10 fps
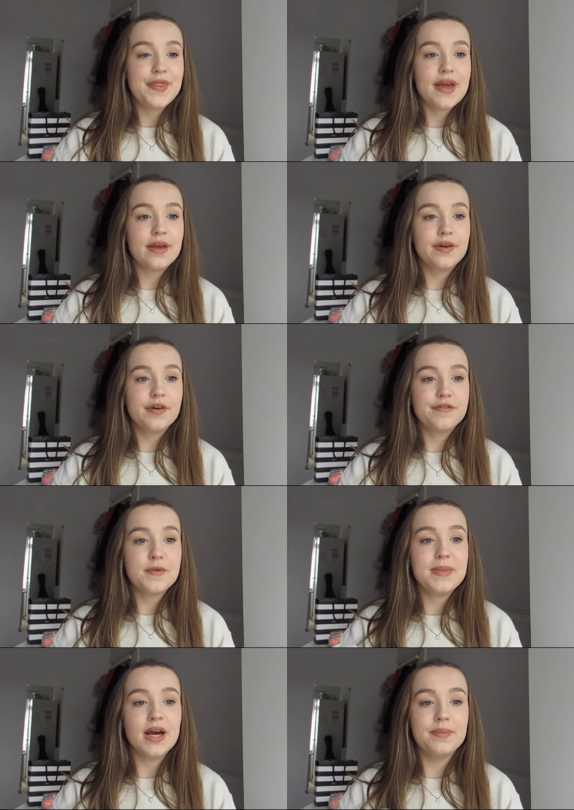think
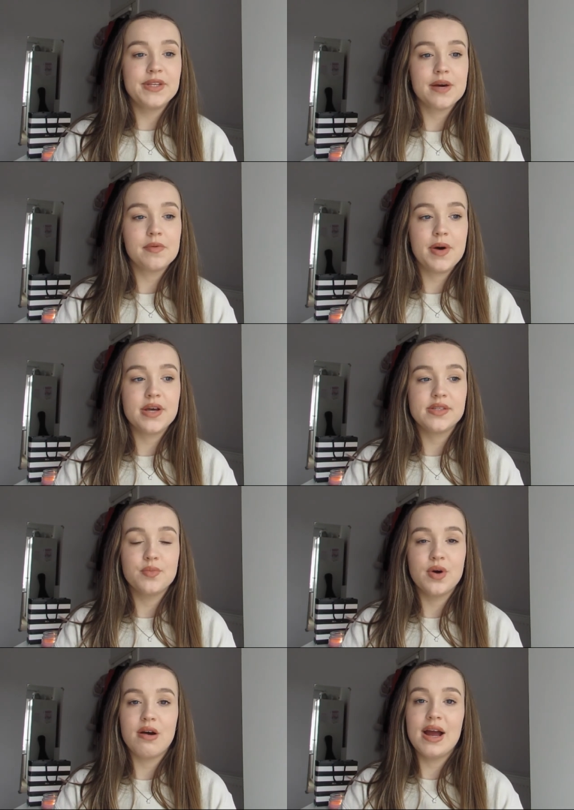for me, I'm the type of
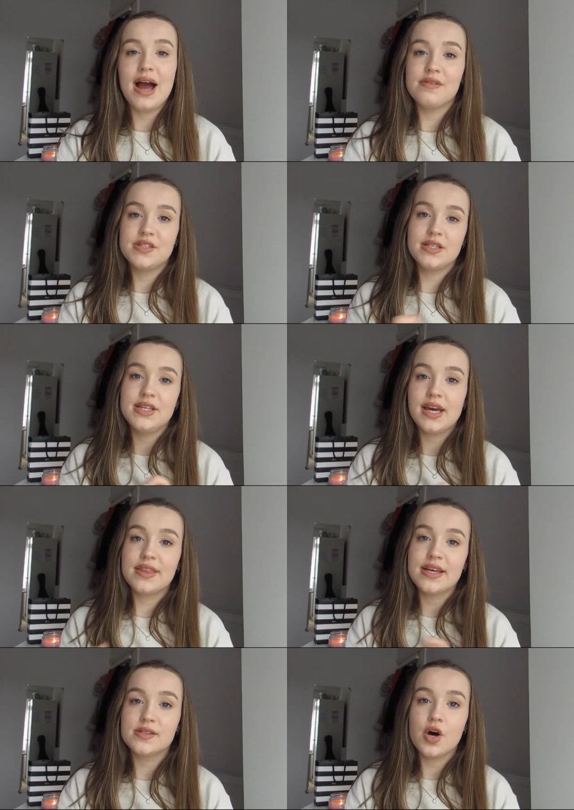person where I have to tick
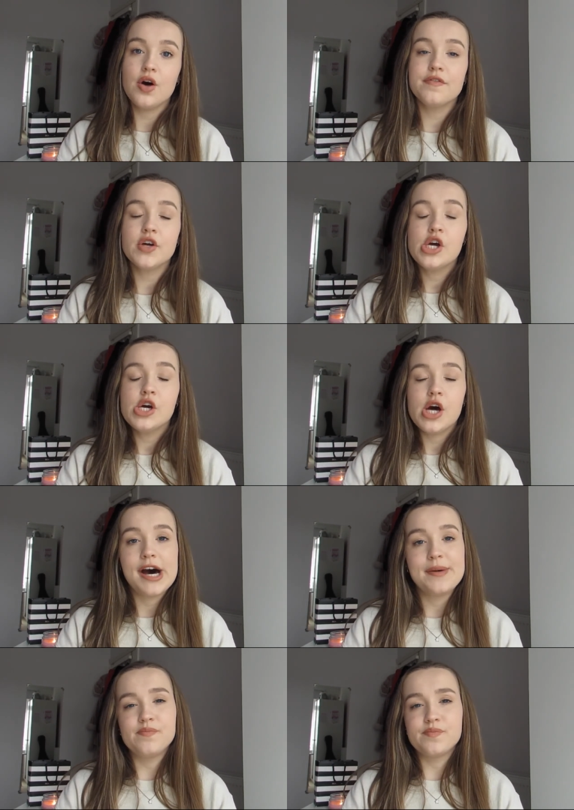things off,
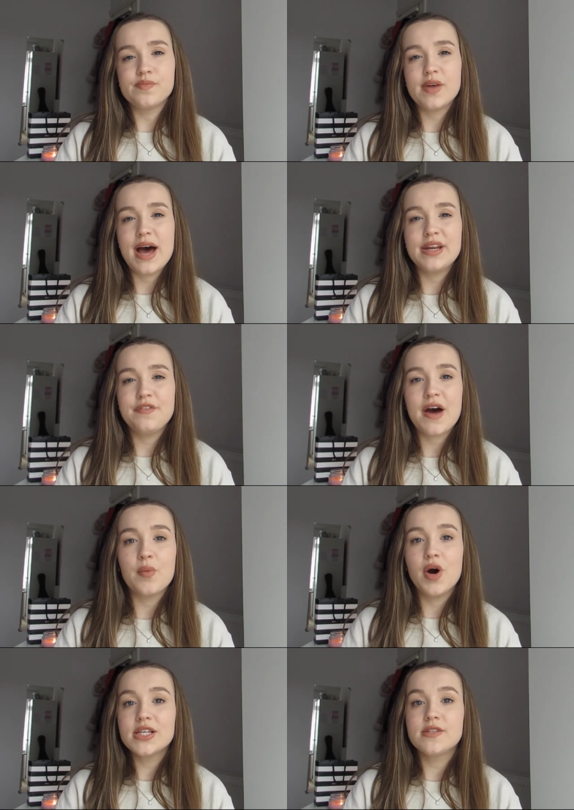and if that
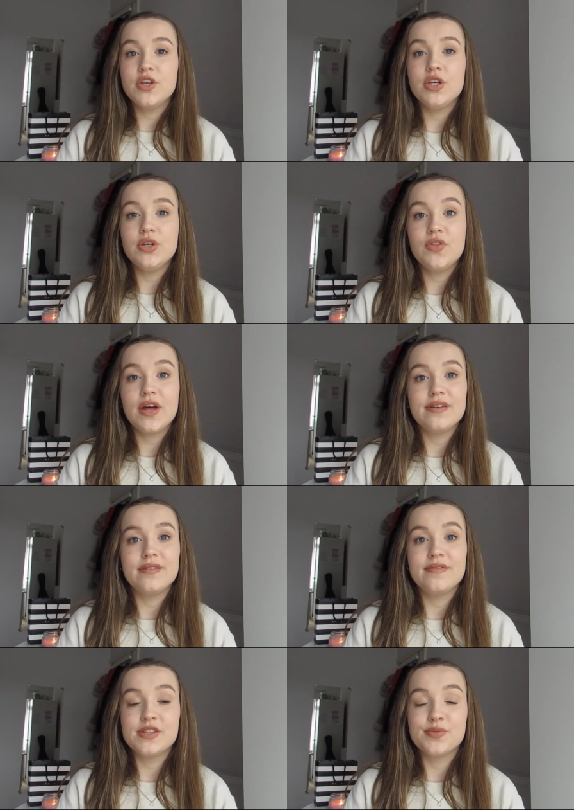works for you,
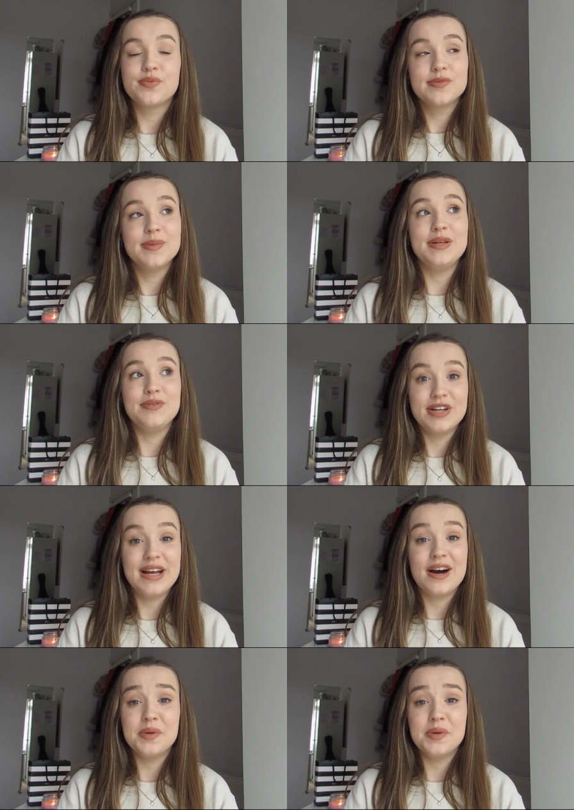then this will probably really help